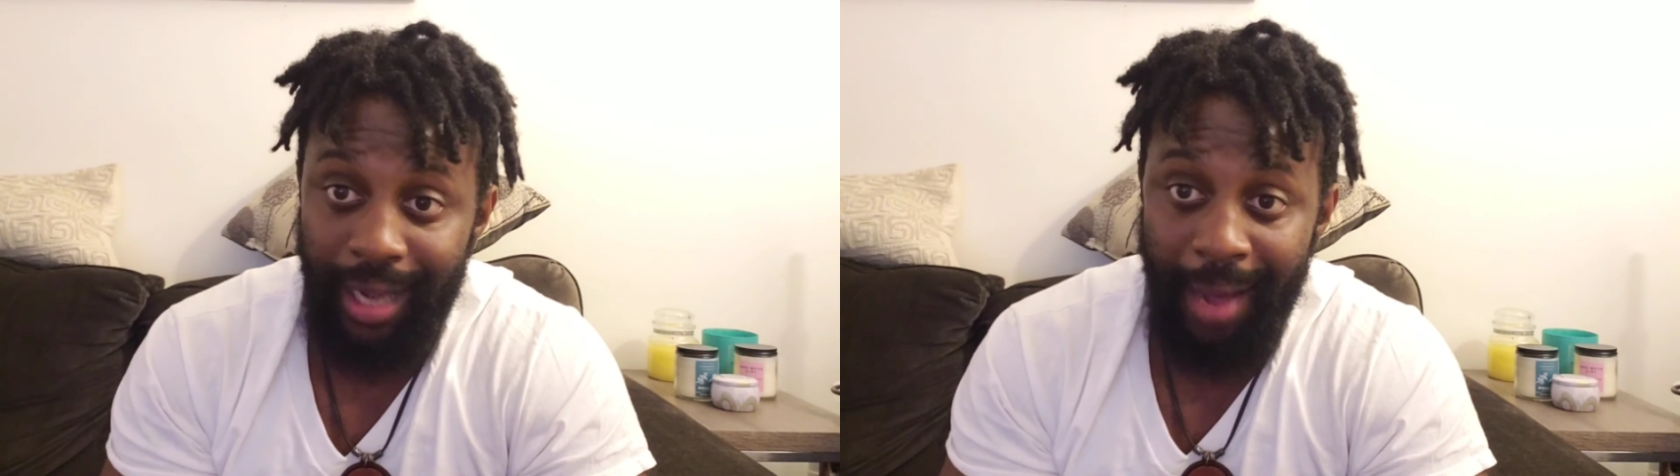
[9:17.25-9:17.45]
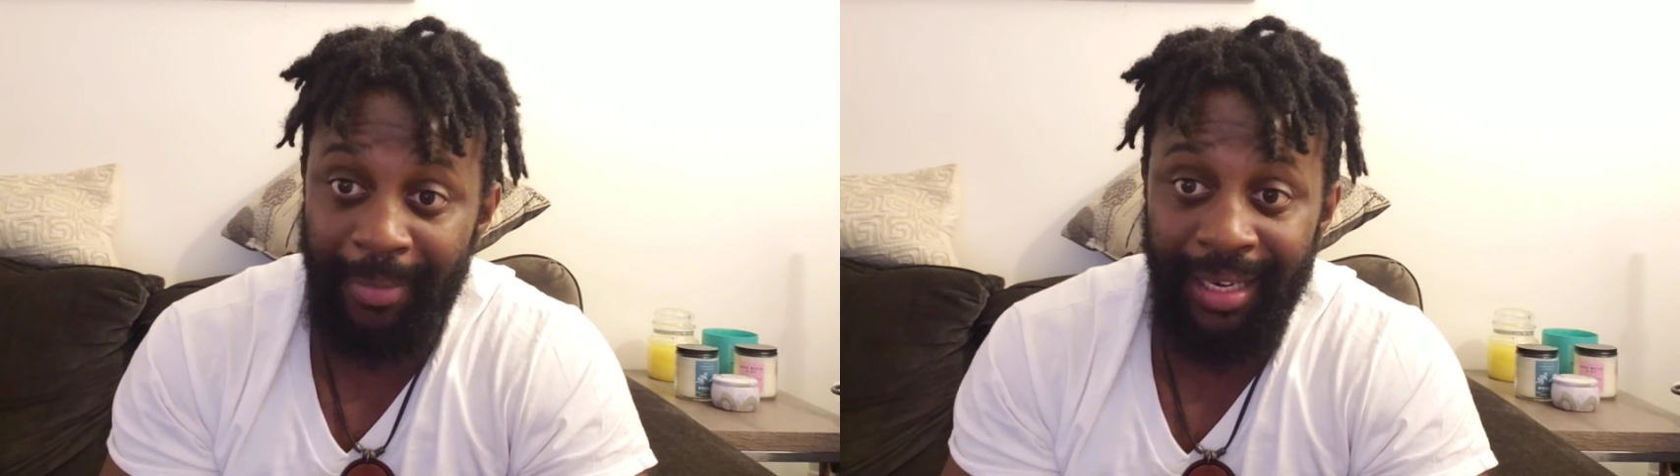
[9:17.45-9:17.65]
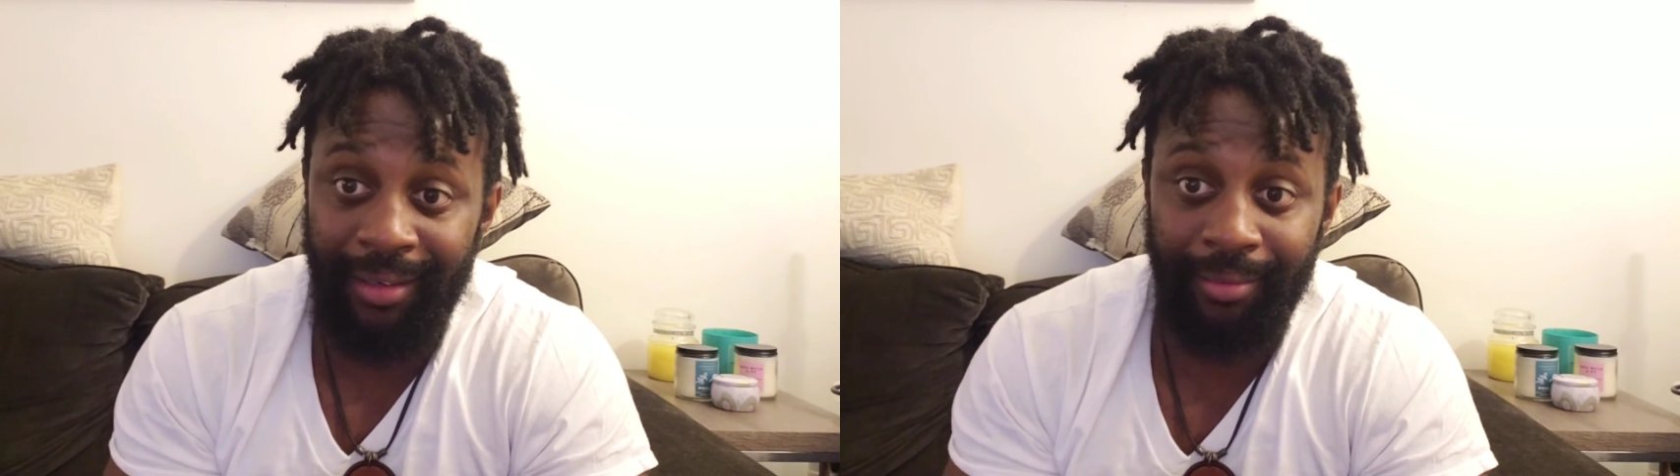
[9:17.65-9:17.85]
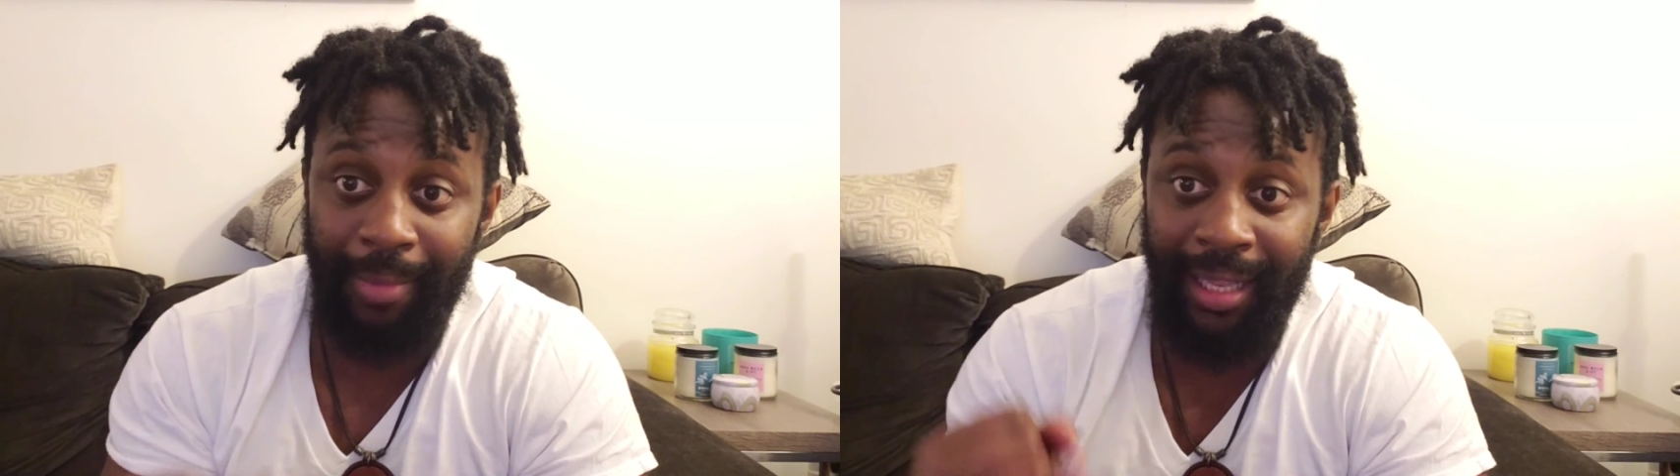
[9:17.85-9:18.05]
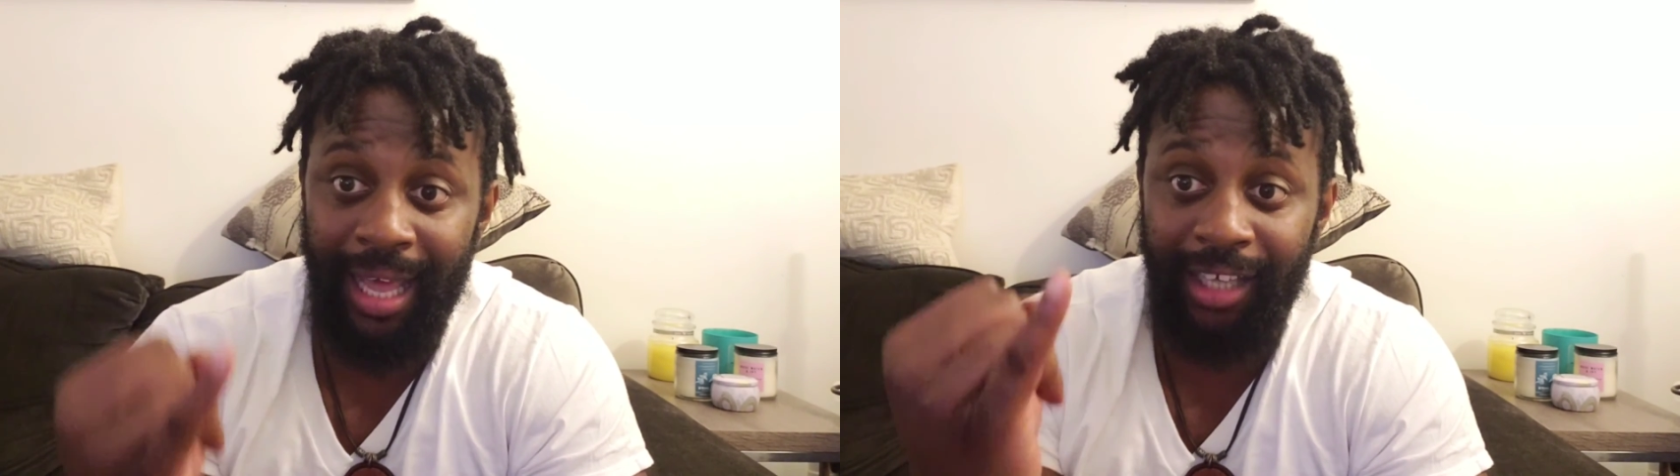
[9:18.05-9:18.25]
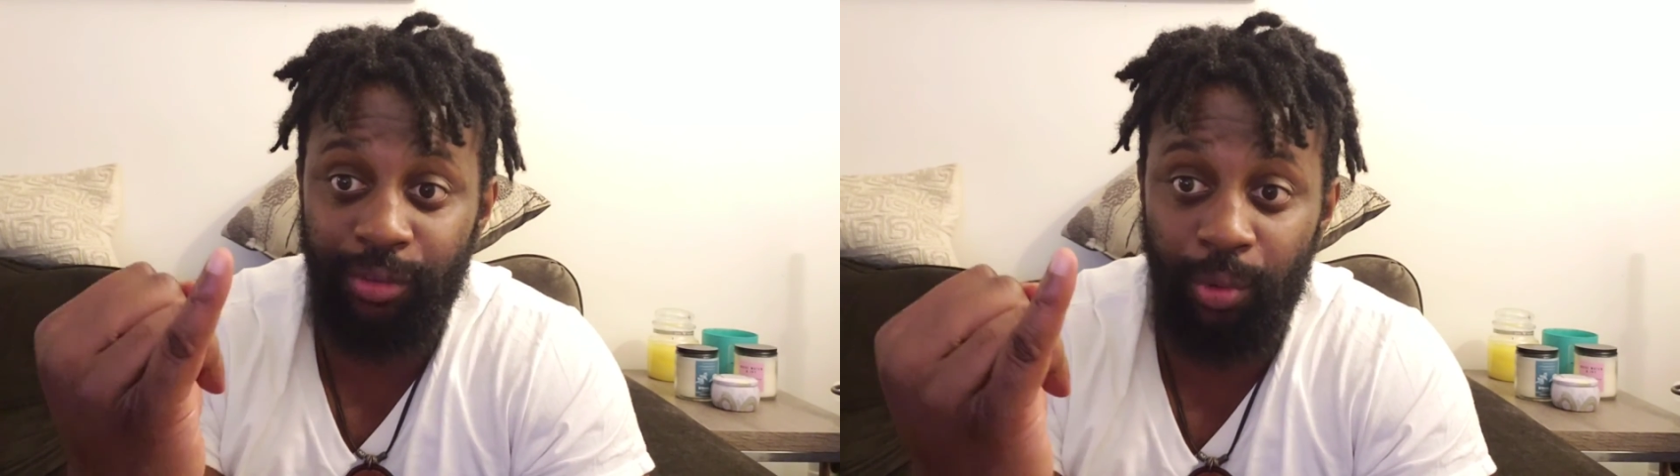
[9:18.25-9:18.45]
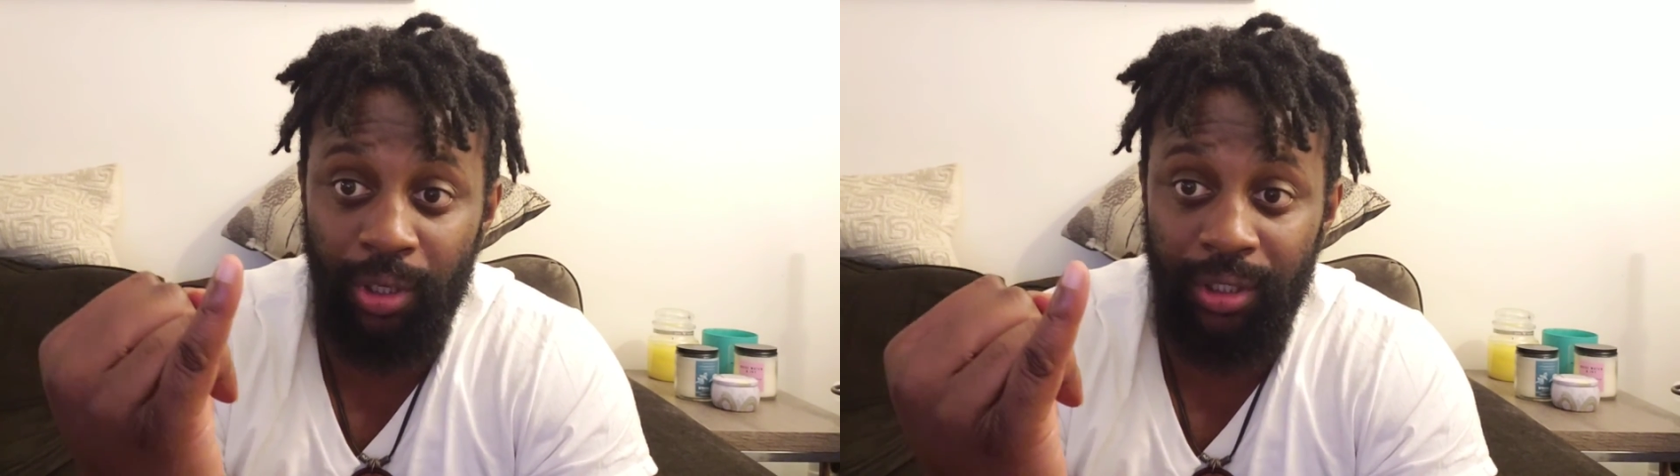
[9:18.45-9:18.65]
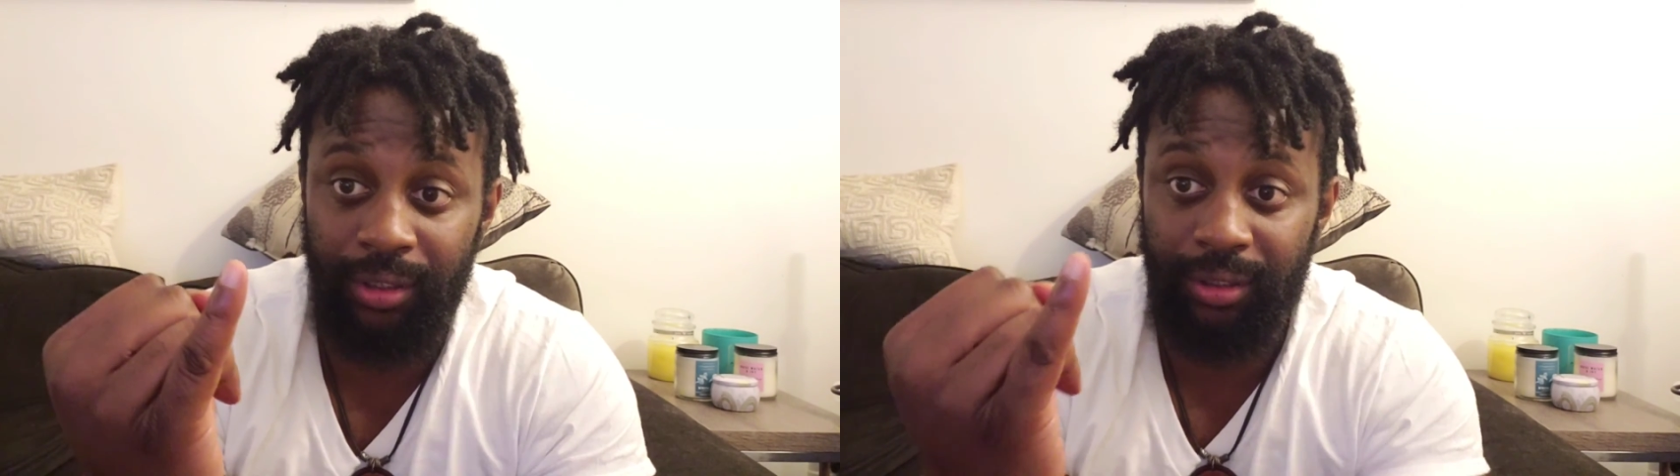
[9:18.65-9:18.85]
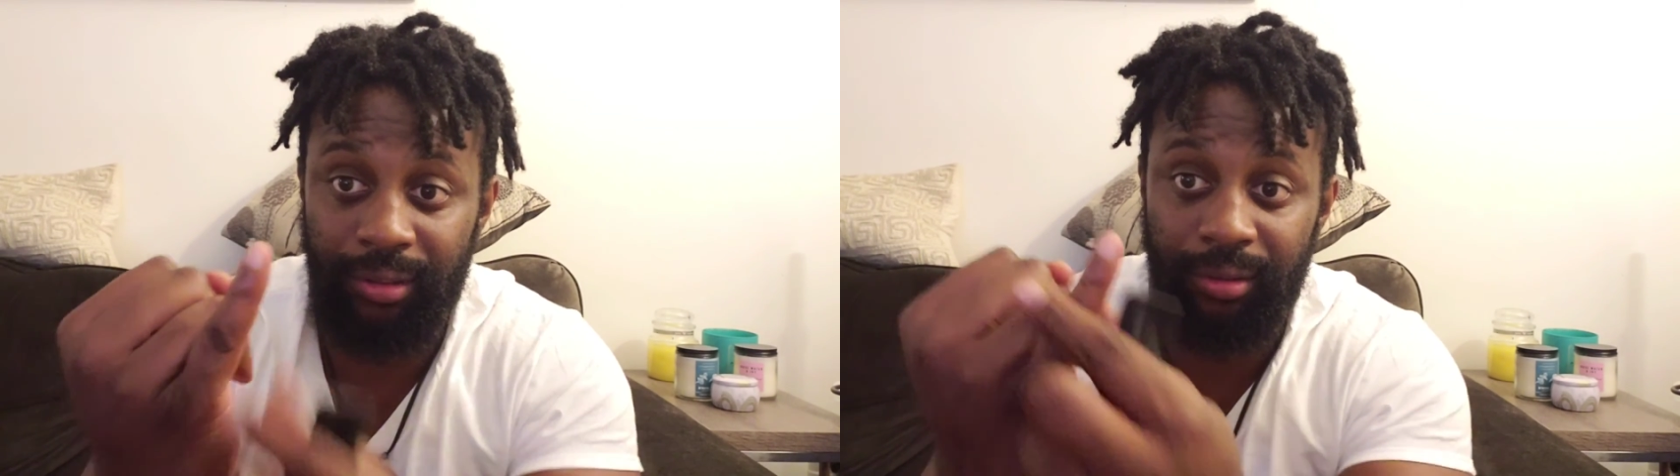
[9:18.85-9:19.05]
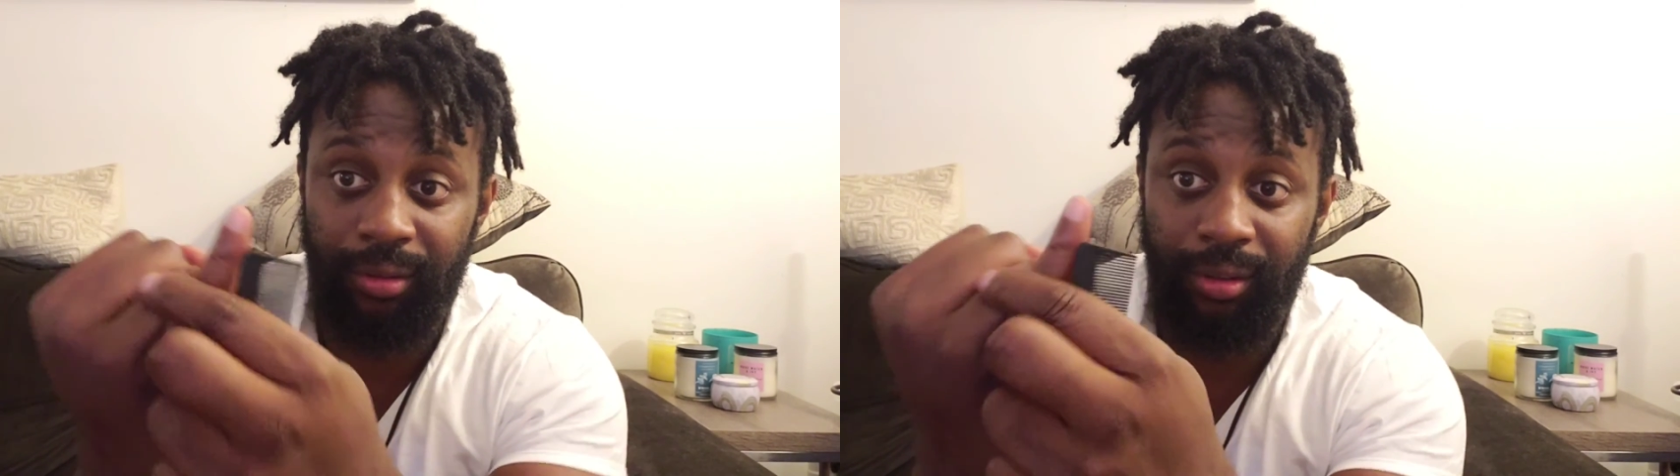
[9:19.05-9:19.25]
I mean, my locks was